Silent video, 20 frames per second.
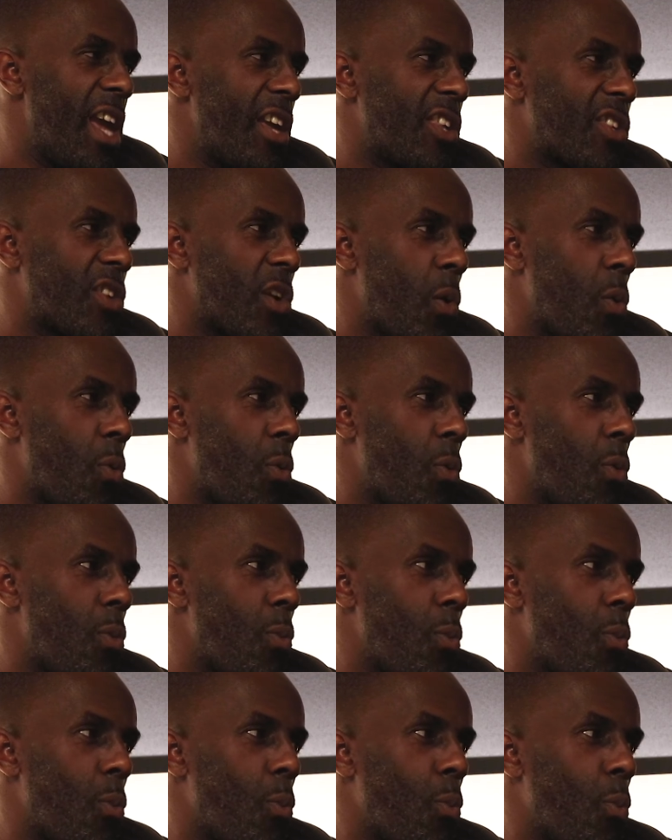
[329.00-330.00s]
So
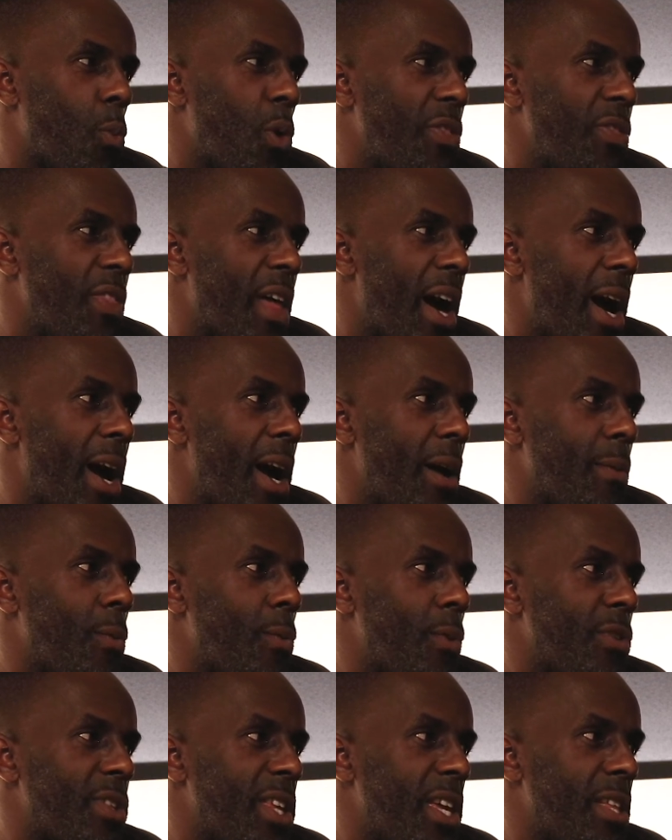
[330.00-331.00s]
when that
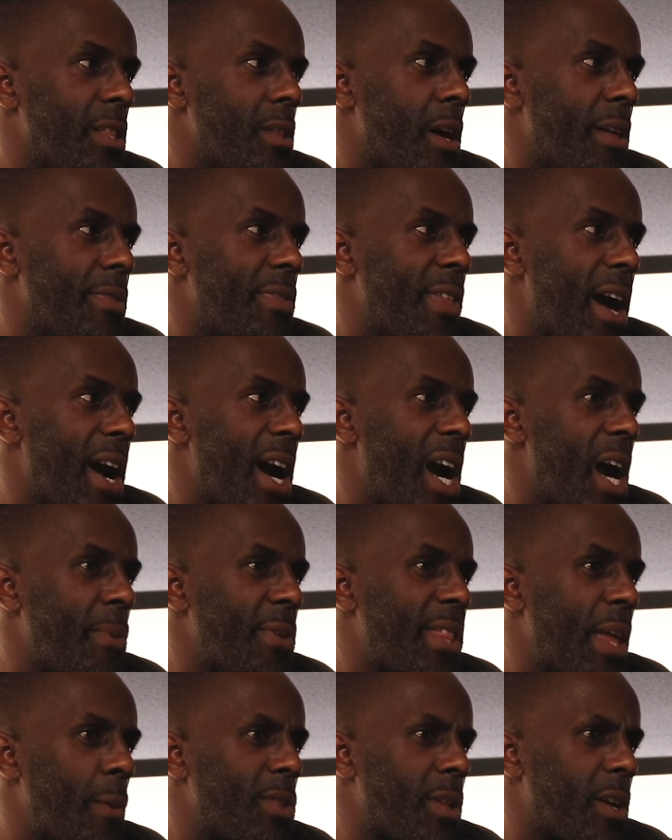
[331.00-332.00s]
that
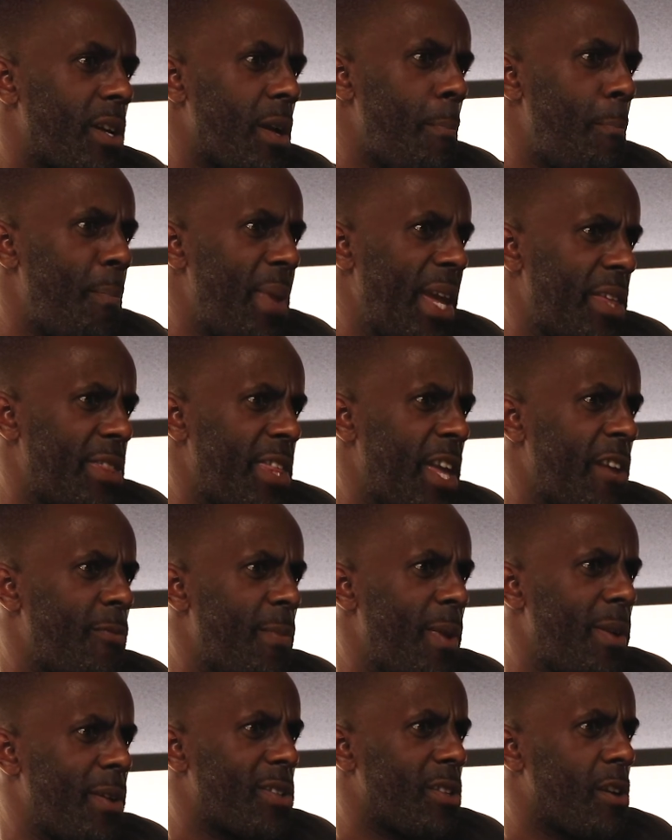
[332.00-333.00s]
happened, that was like a big thing for
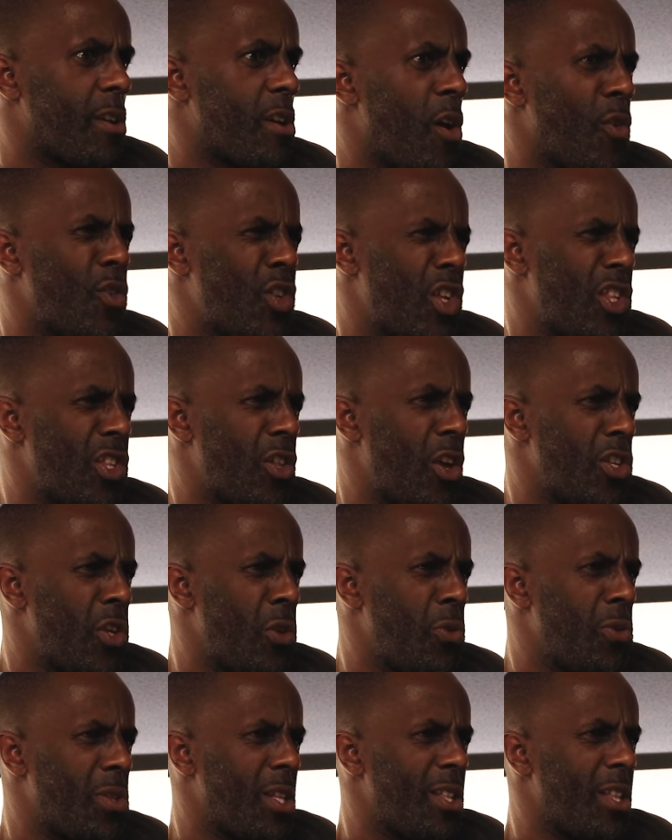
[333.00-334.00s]
me because like I was just like
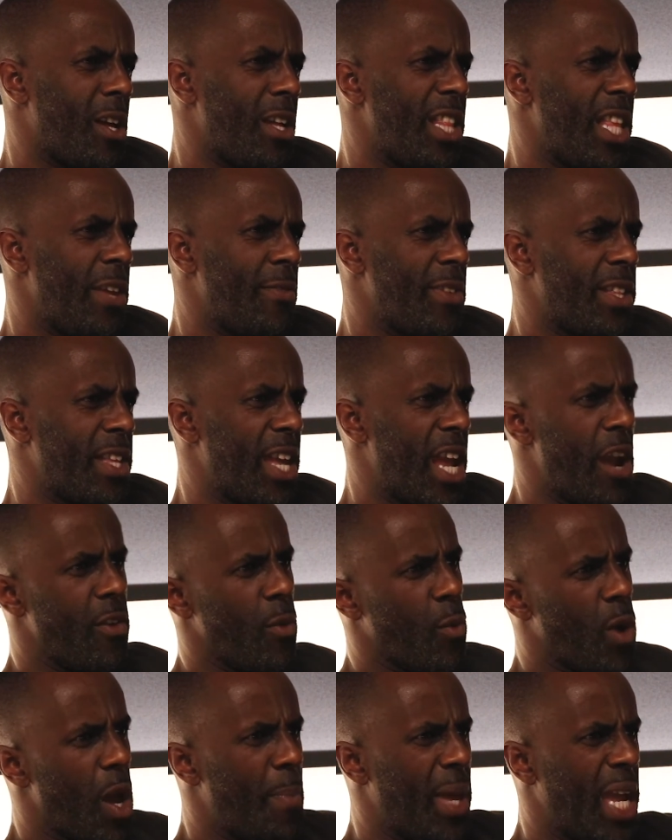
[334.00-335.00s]
used to like living in an
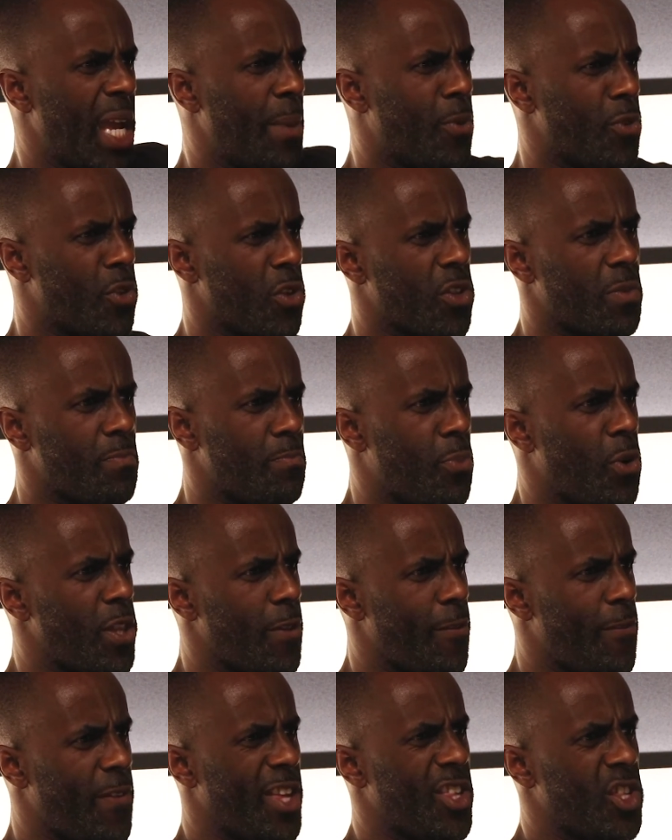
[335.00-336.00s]
area where people just put
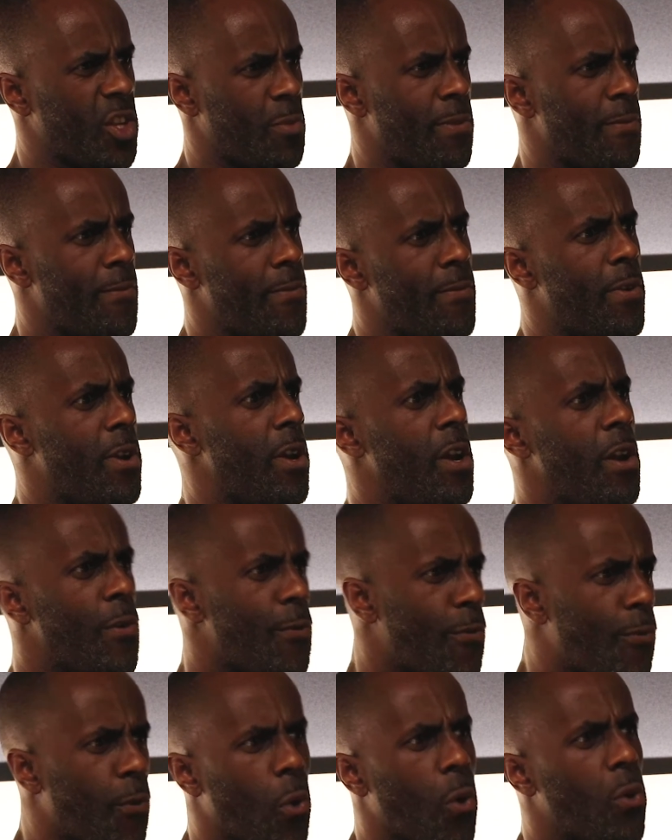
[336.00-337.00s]
the fist up and
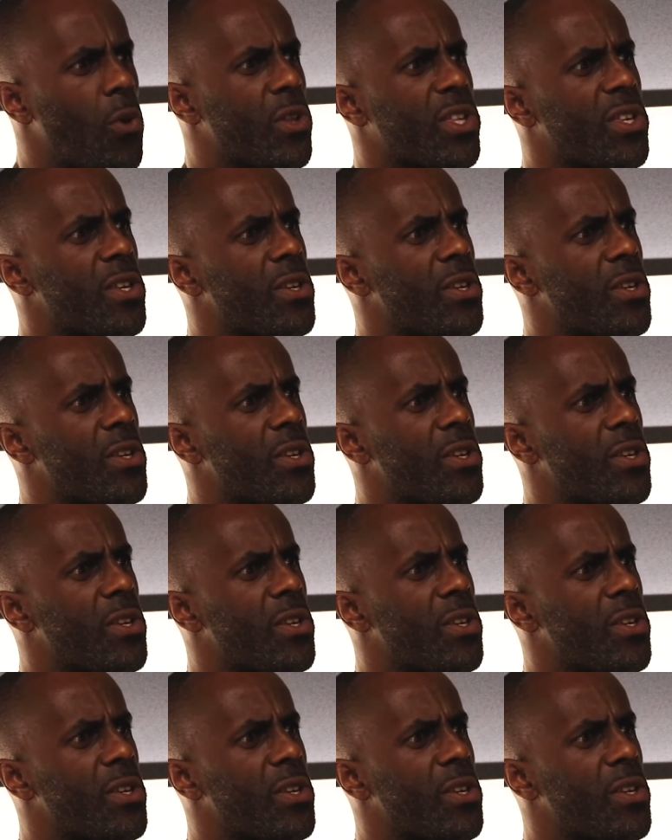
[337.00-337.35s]
fought.